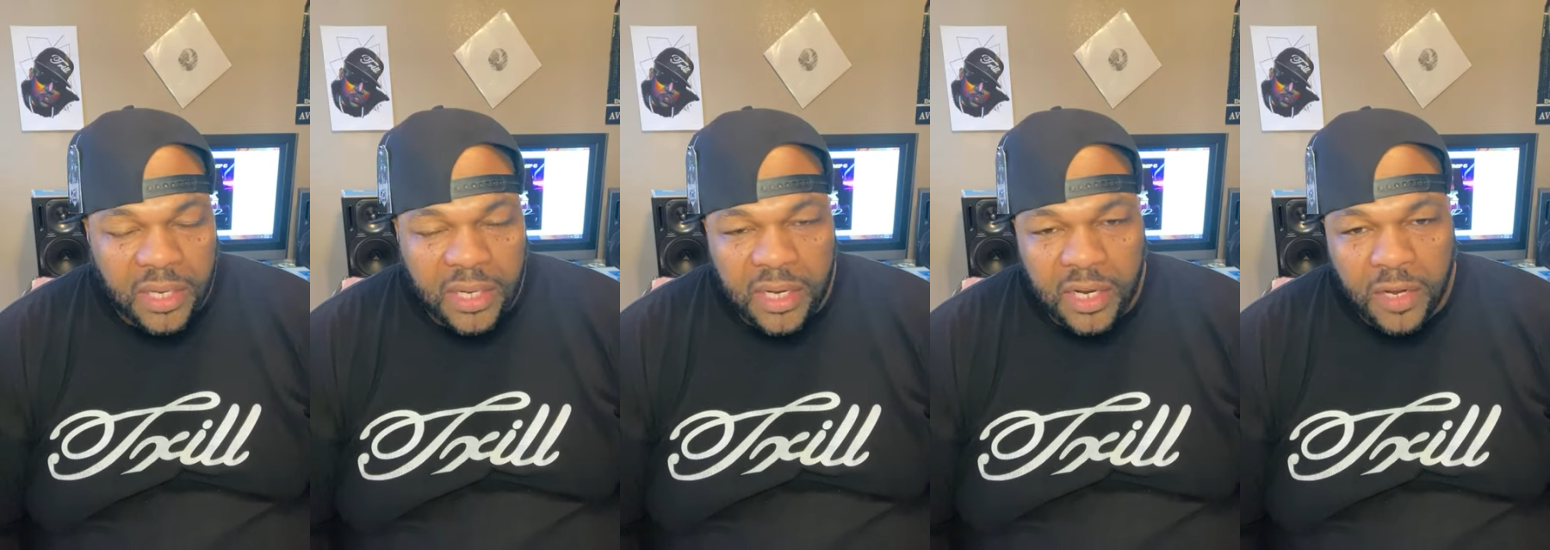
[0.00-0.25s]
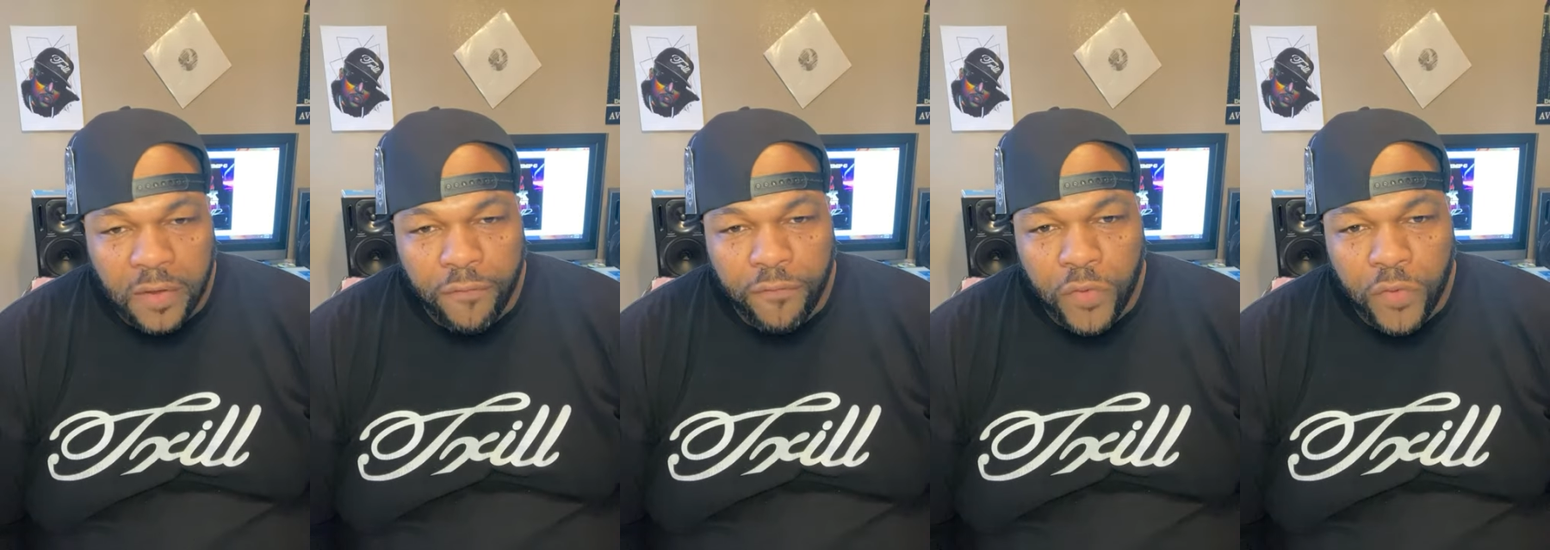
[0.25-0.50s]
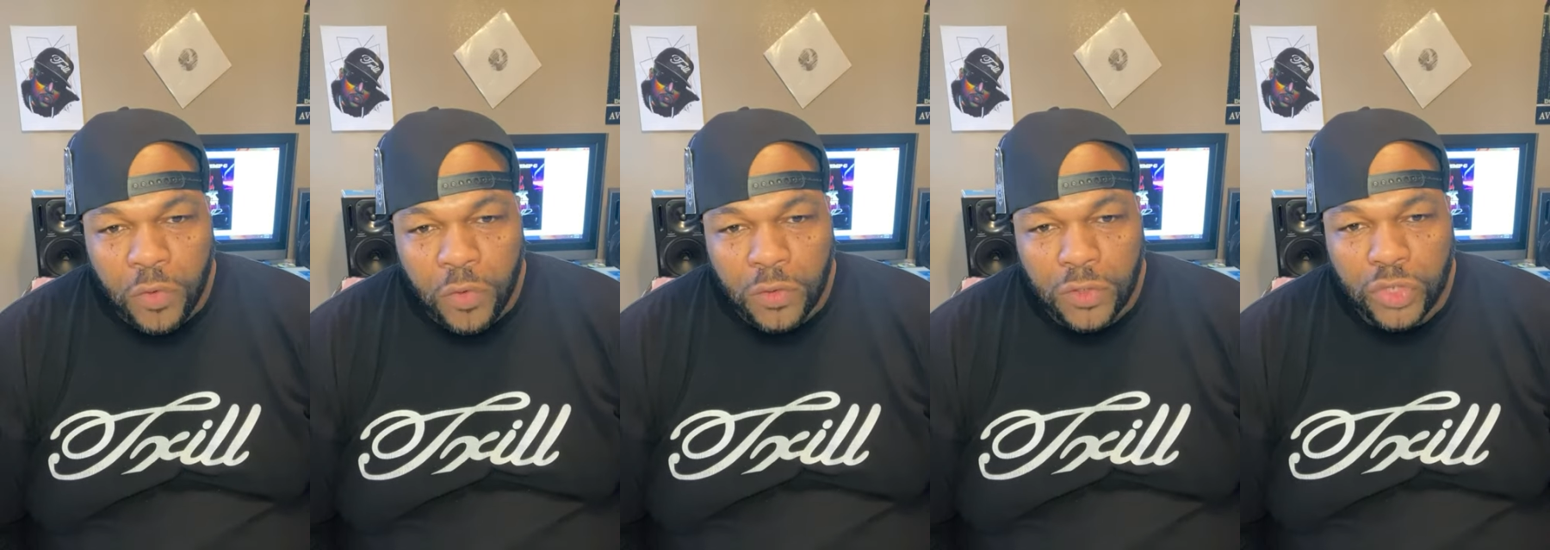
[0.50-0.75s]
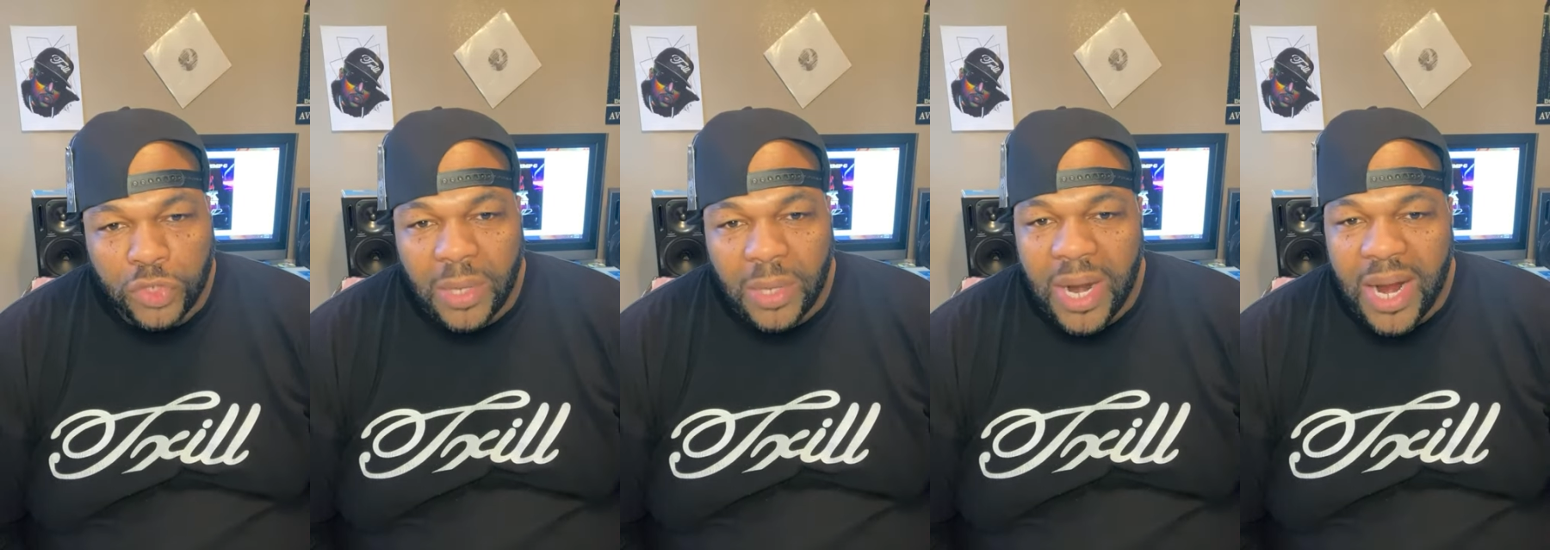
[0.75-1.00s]
in its full
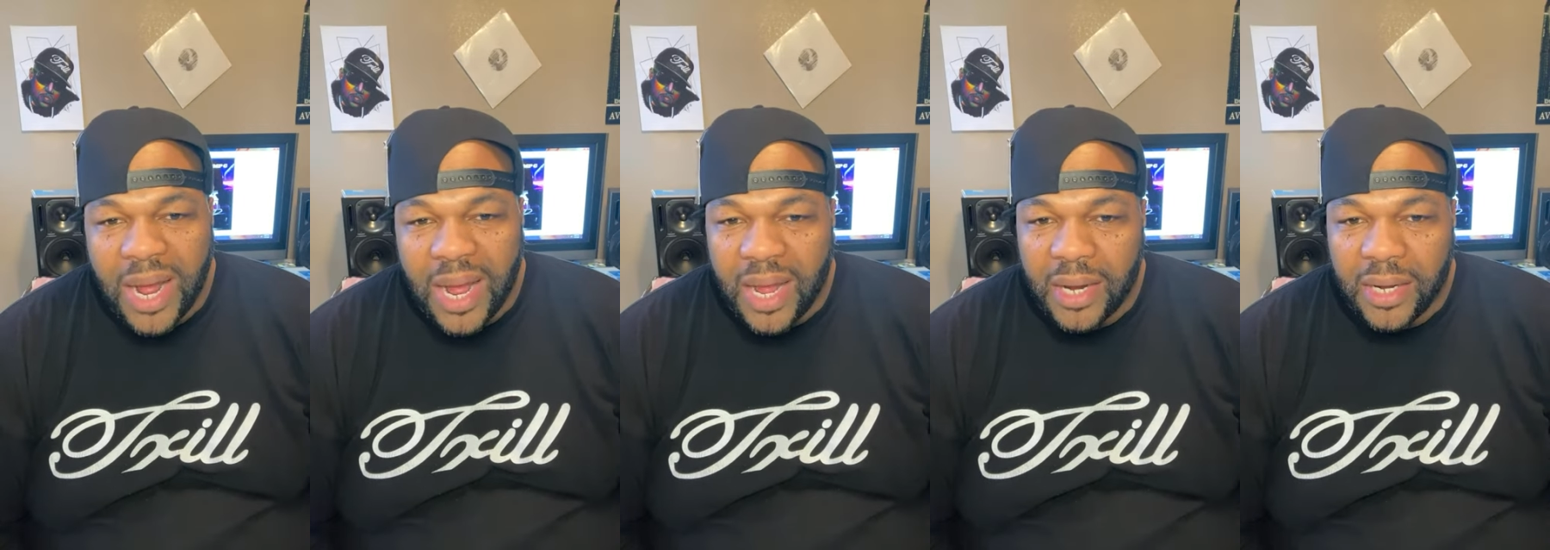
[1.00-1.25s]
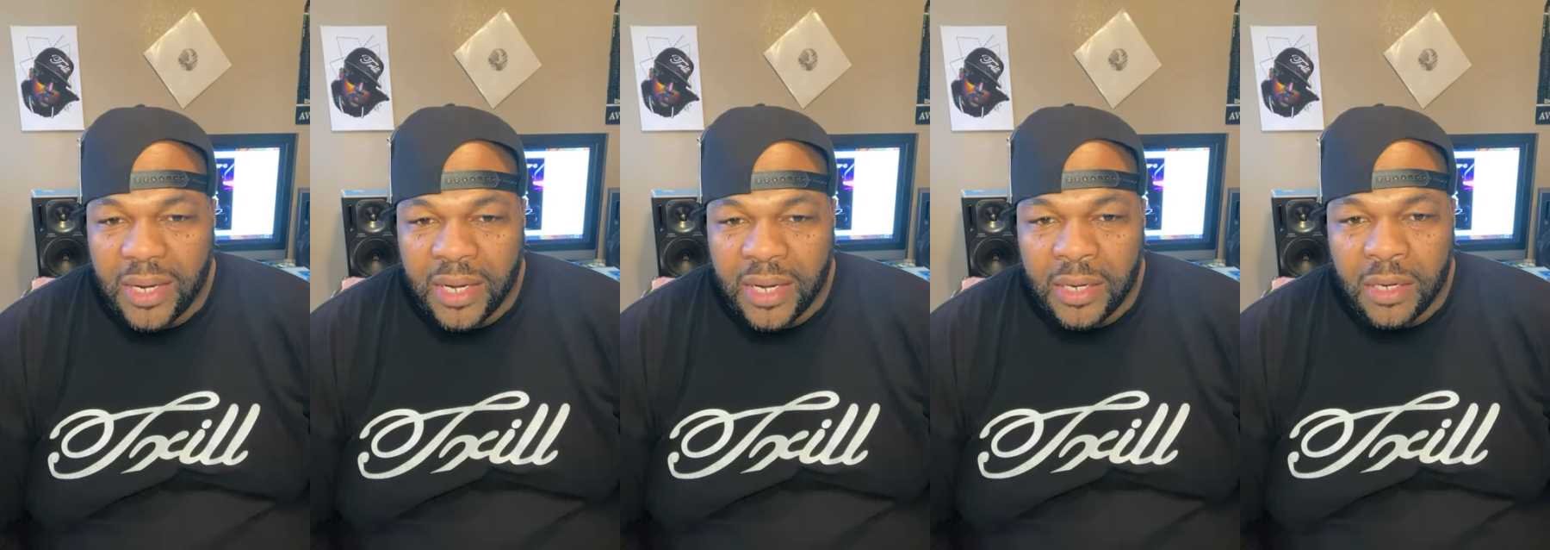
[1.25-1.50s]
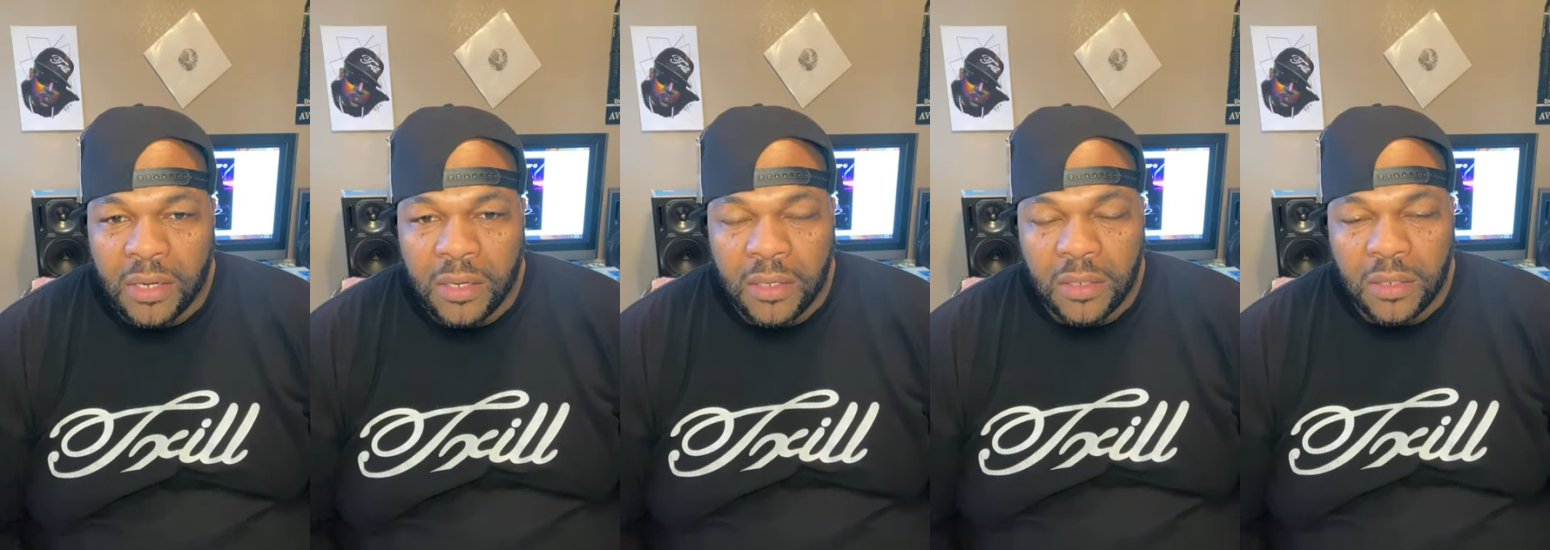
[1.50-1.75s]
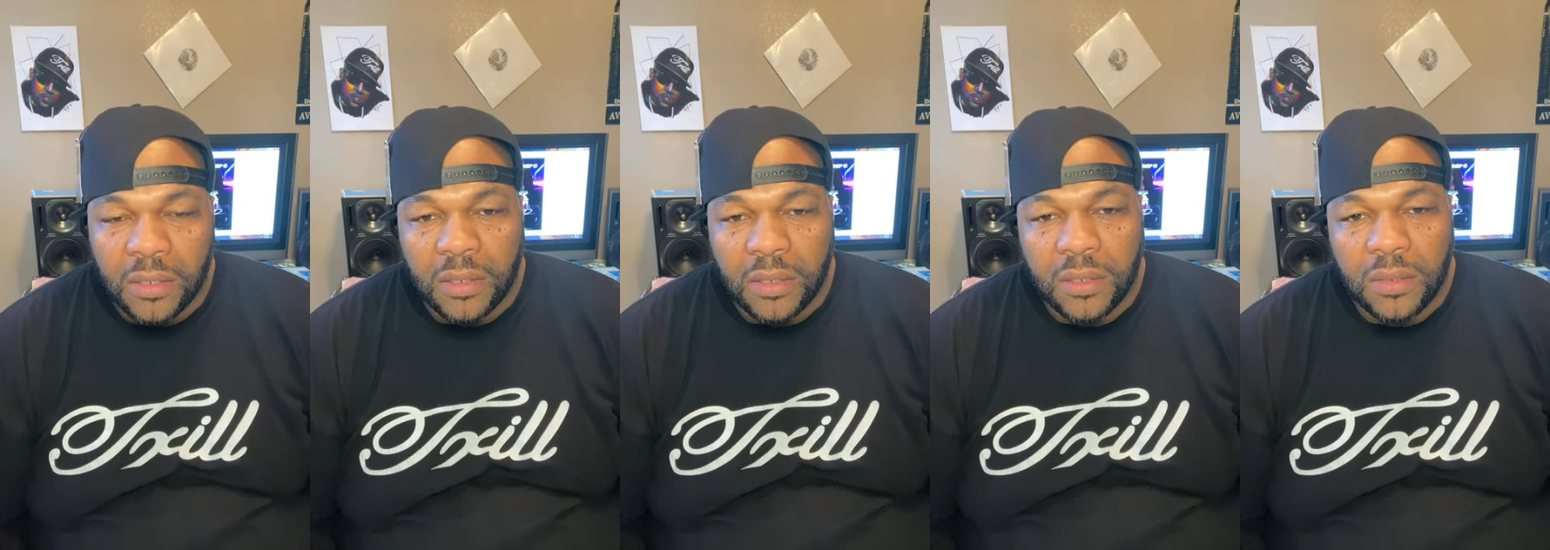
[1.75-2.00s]
stride in the
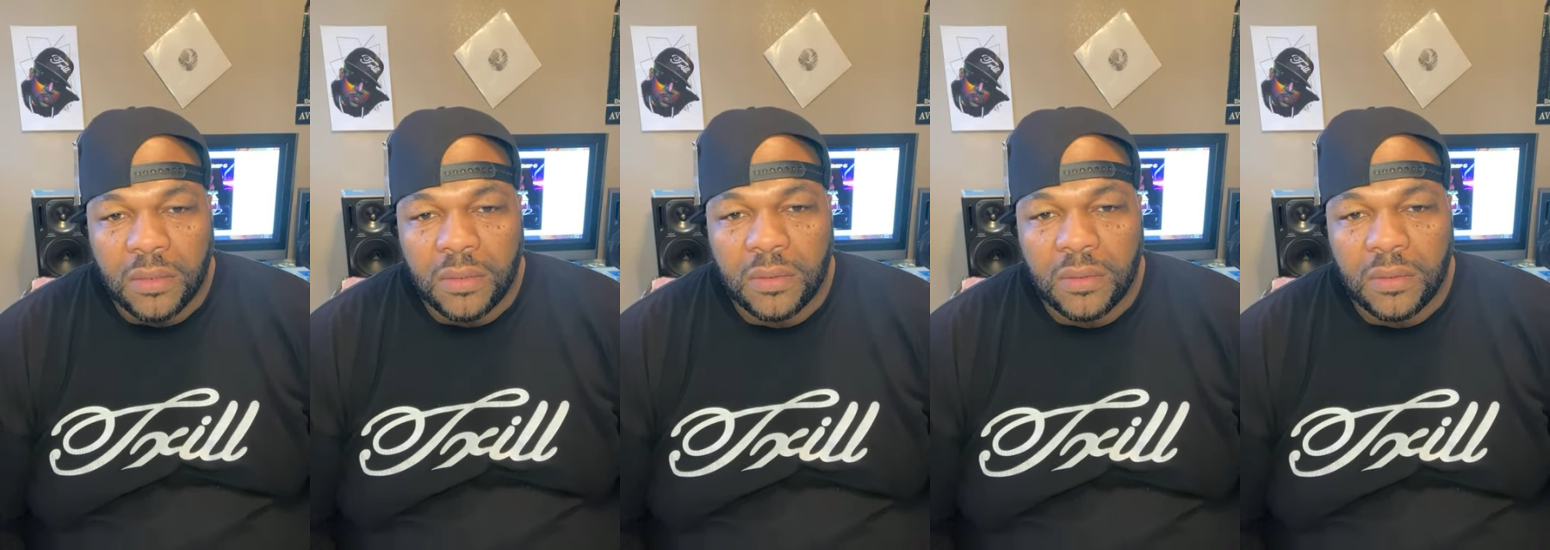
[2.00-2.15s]
hood.